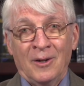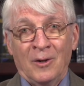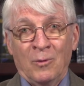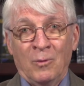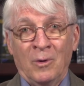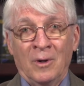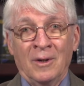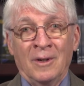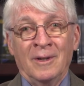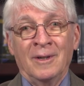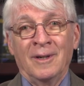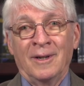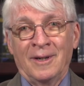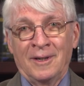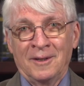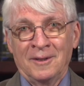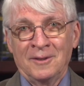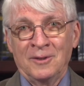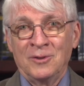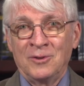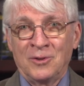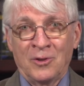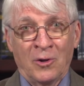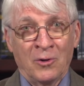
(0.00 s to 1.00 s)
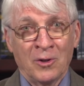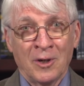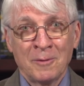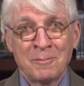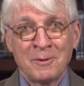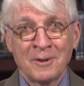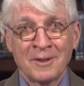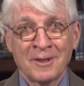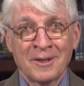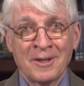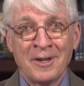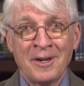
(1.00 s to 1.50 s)
Well, I showed up
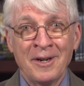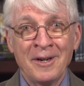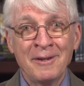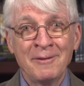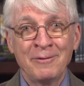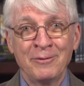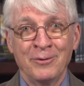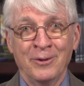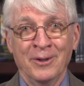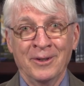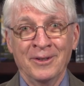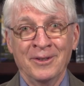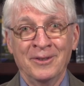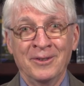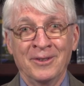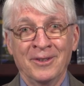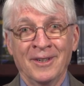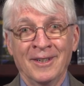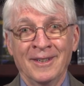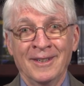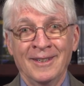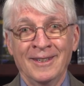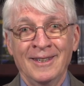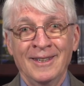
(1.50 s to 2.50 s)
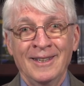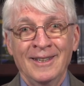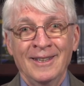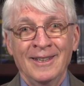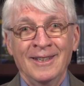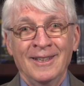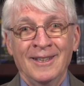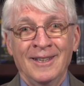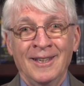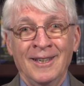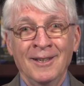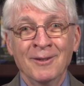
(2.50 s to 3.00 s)
at the conference and
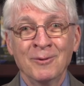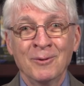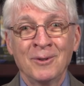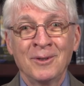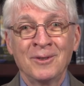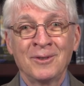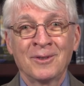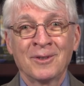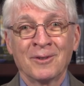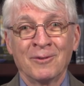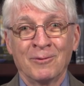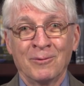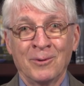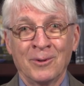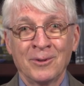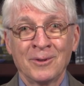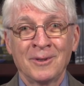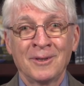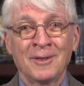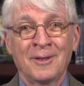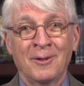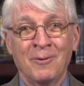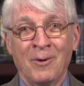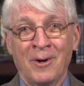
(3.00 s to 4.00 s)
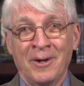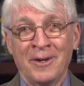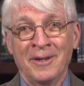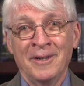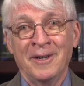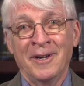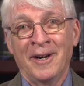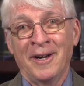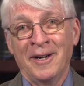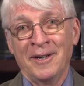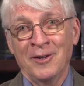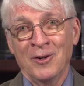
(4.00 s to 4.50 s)
it was really quite an
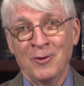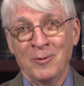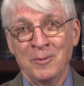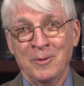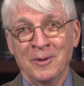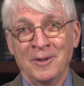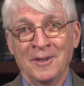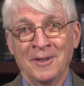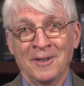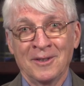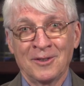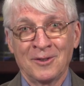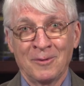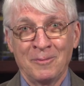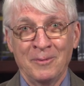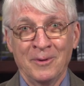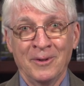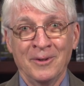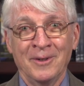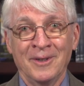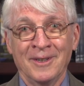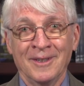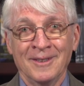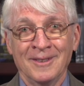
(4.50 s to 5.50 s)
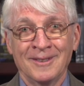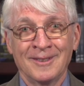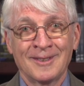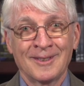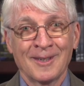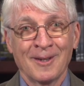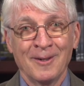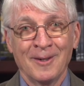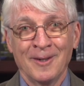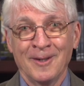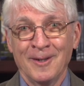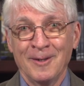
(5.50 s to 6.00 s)
eye-opening
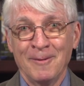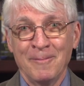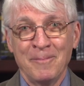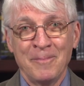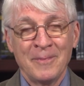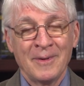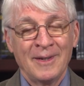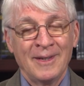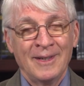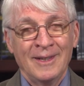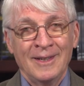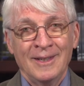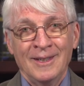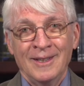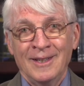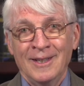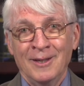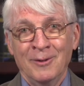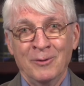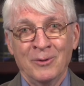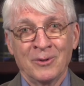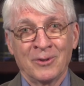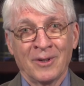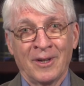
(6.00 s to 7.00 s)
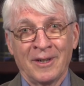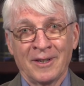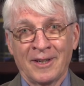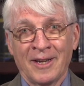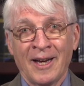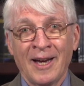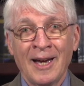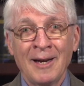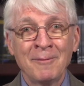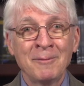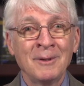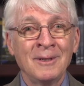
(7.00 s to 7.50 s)
experience. It was like
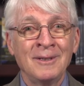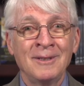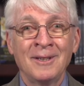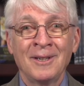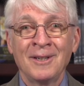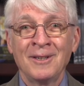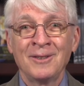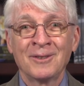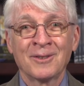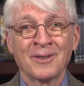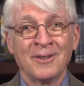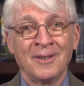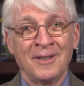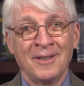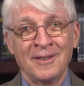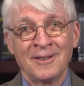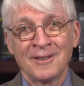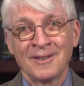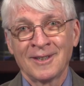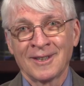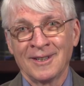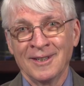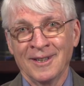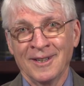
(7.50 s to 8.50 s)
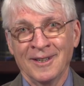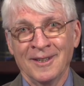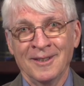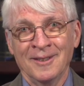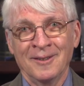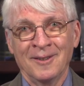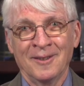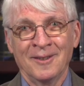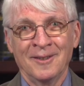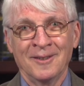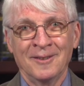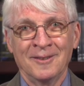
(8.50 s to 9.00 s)
happy days are here again.
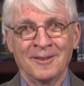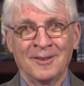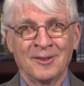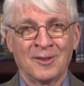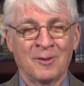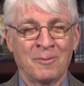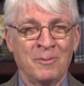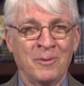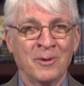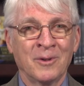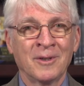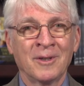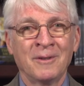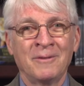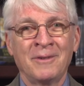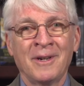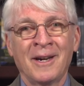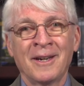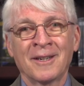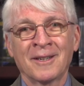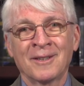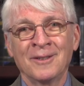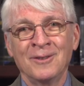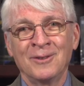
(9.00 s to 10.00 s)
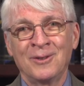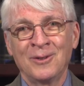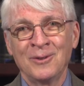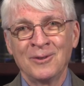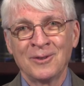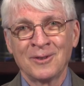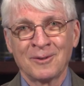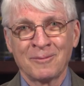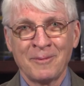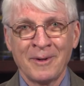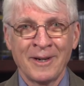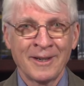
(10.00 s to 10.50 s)
The spirit of Vatican II
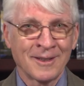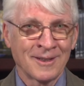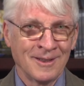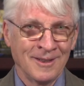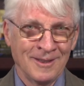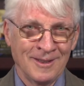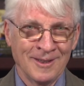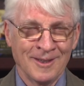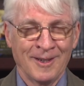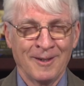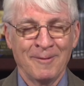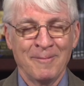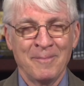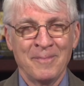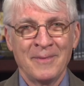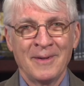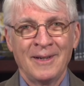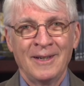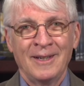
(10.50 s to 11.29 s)
is back again.